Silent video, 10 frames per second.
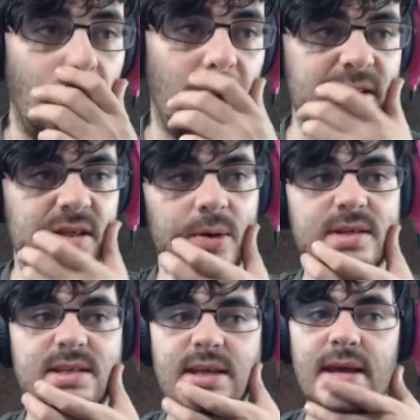Alright, so
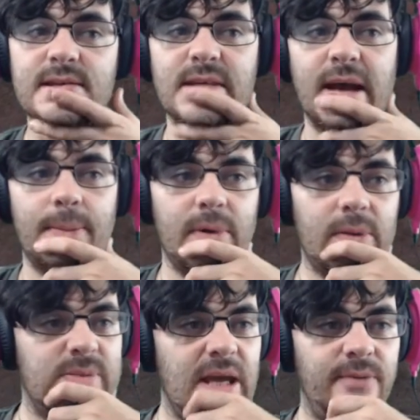it says,
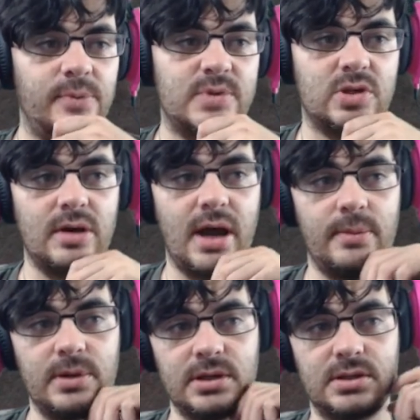obtain from
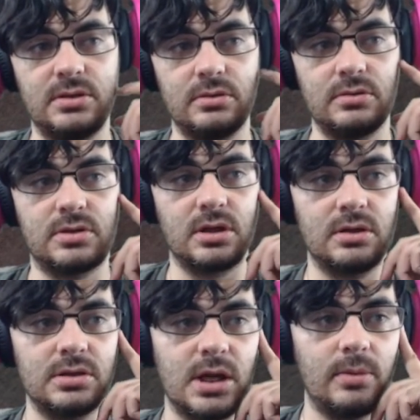subscribing to
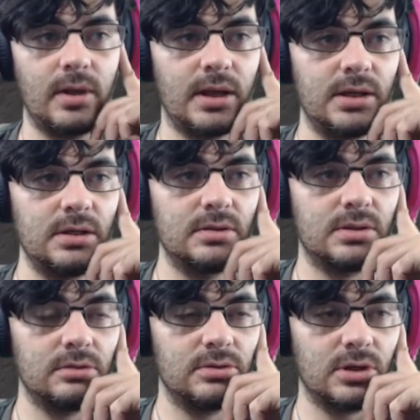Turnable on
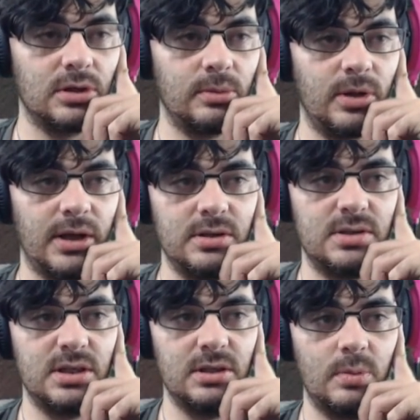
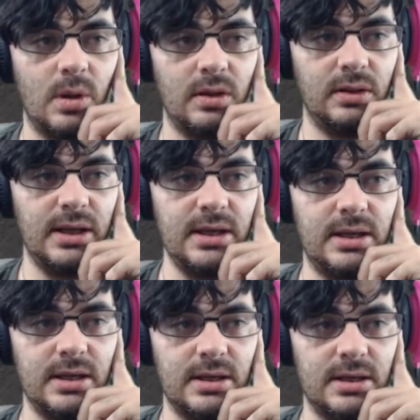YouTube. A
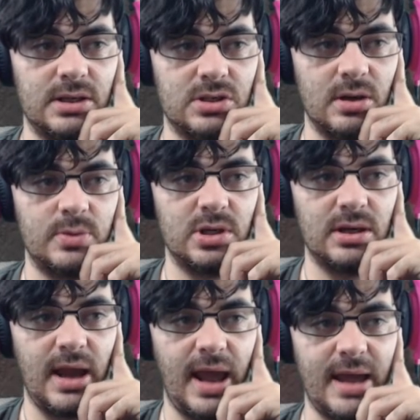link in the
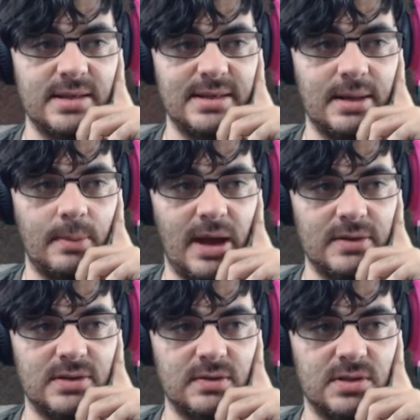description adds the
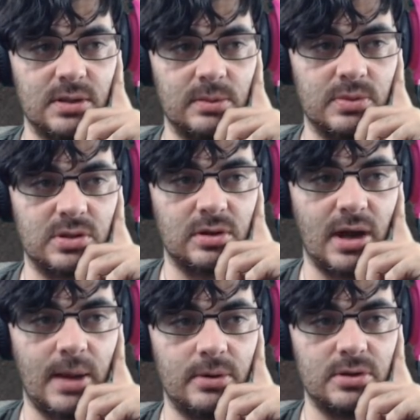amount of
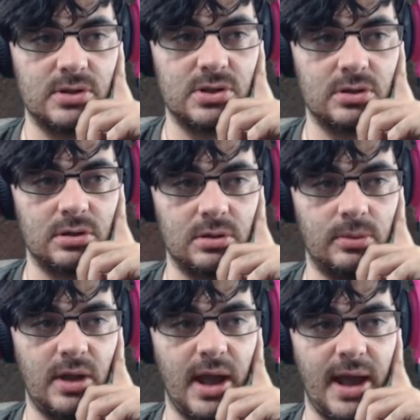subscribers
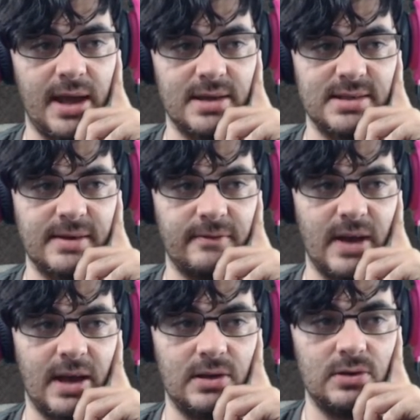Turnable has.
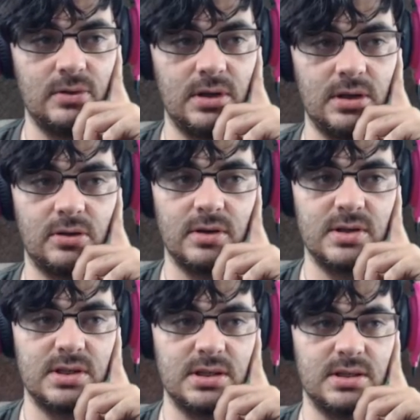Value
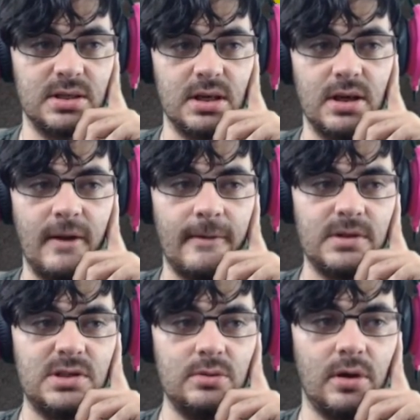increases
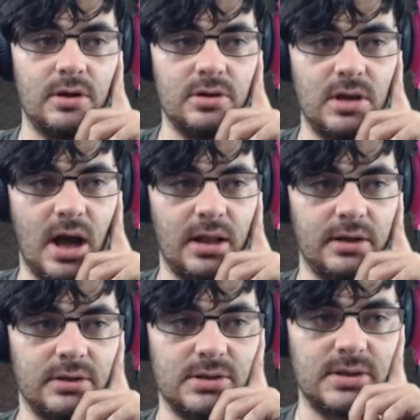$200.